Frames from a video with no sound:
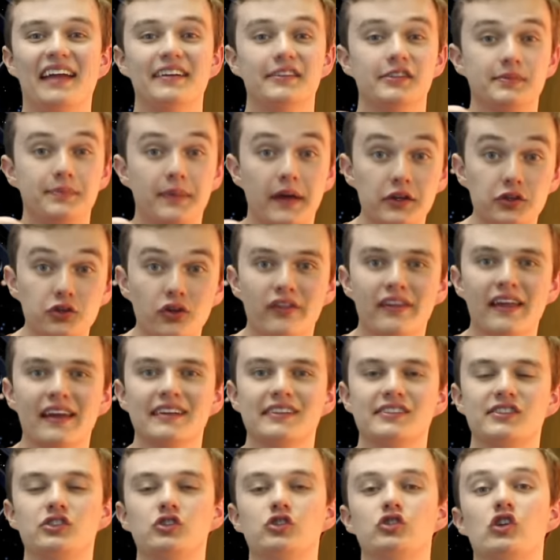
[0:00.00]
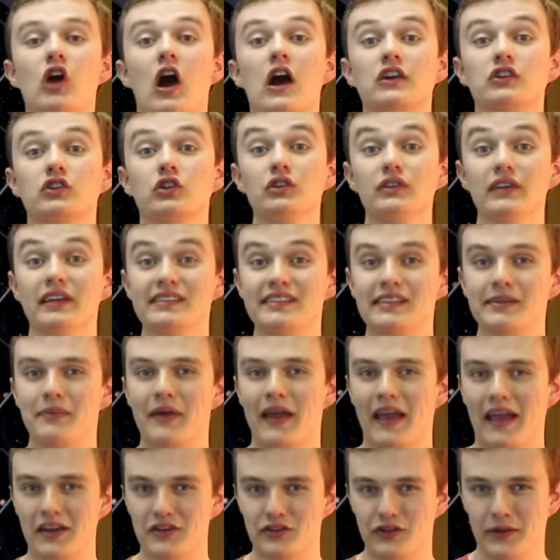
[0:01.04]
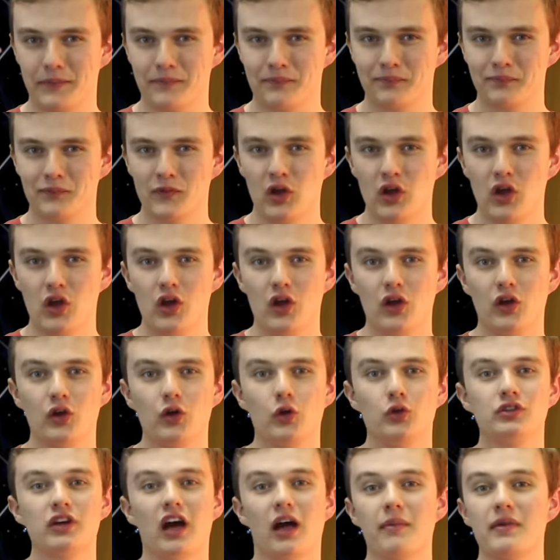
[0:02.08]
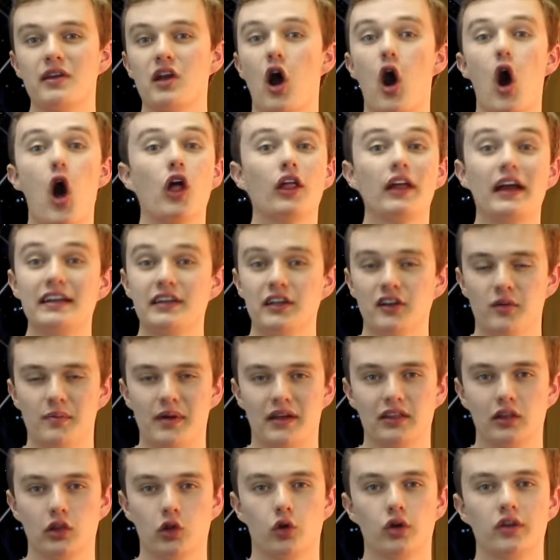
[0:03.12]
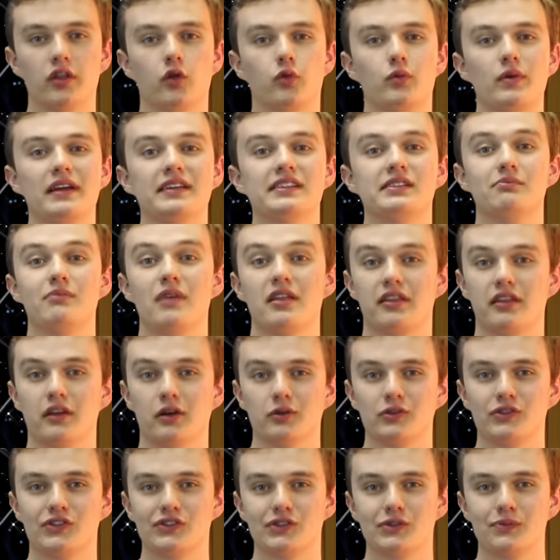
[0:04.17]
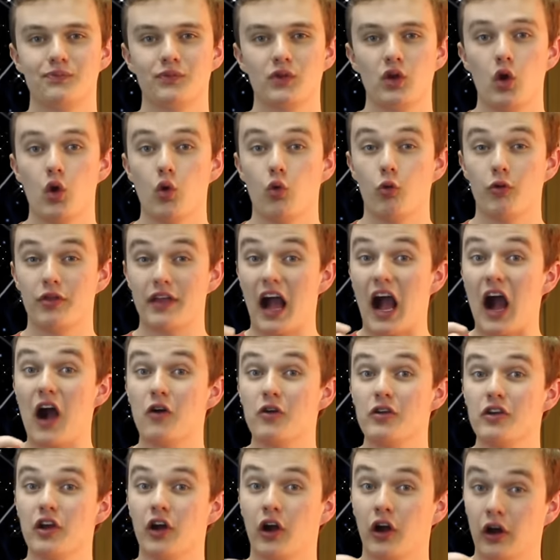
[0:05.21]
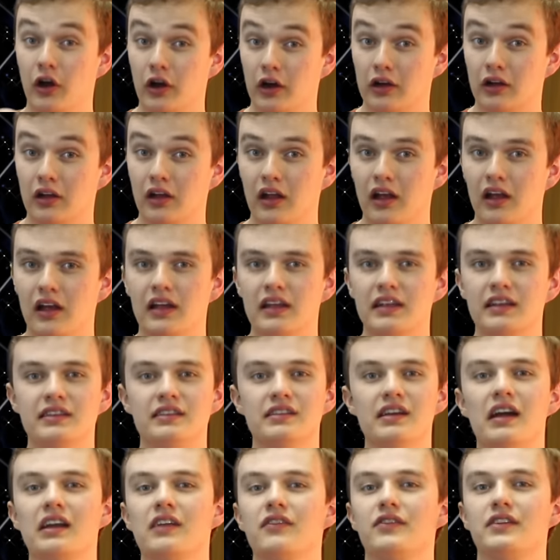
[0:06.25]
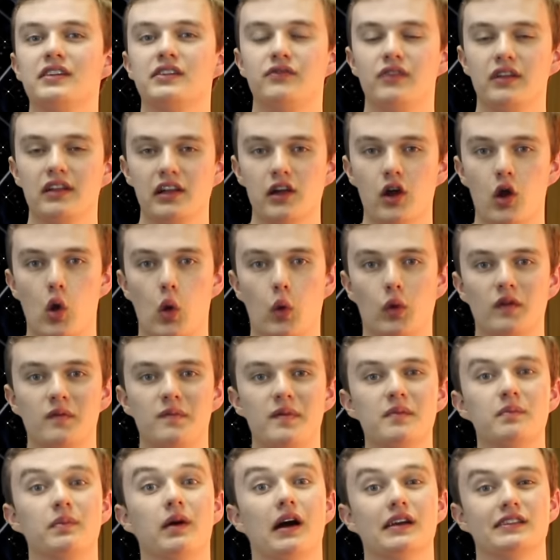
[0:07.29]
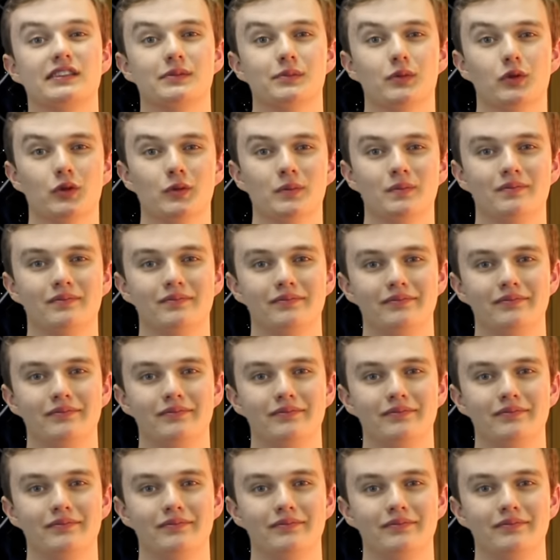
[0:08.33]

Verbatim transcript: And a special thanks to Doctor Lindsay Pangea, who taught me all I know about the Lord of the Rings mythos. Without her, none of this video would have been possible.